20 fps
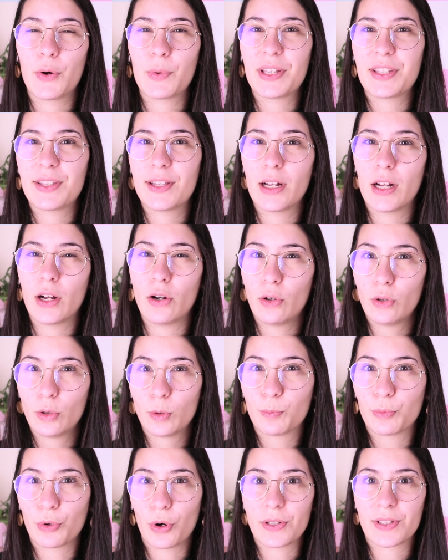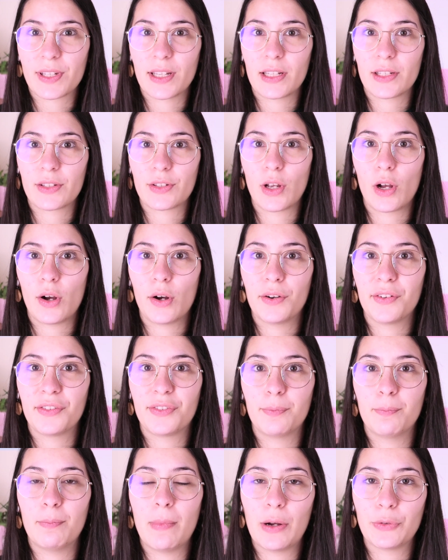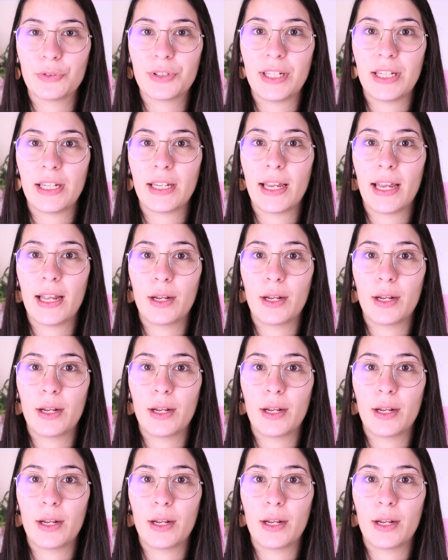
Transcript: is the whole process of mounting